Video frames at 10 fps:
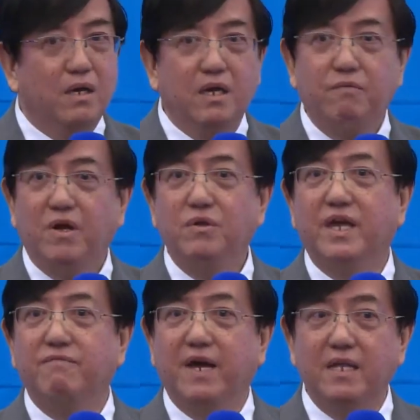if you want to
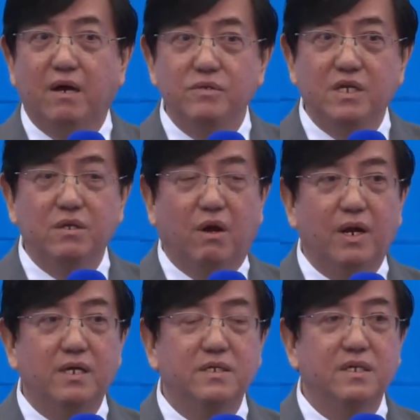get
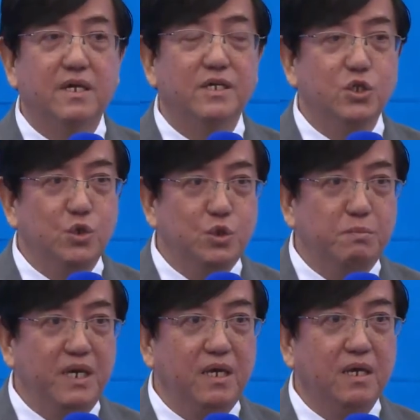$5,000, excuse
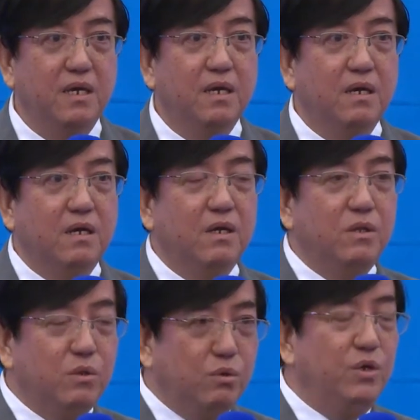me,
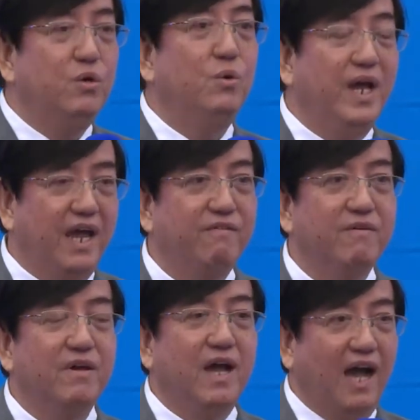do you have
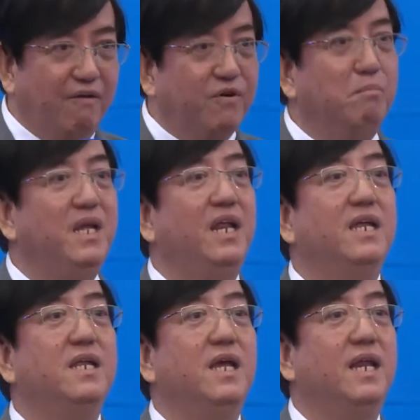
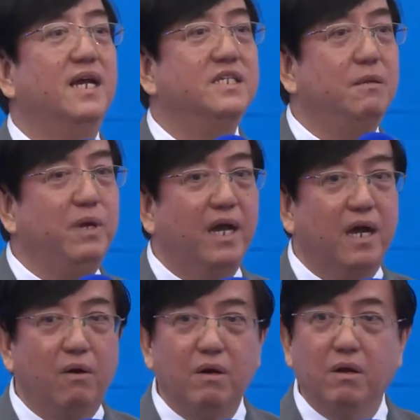$500,000 in a CPF account?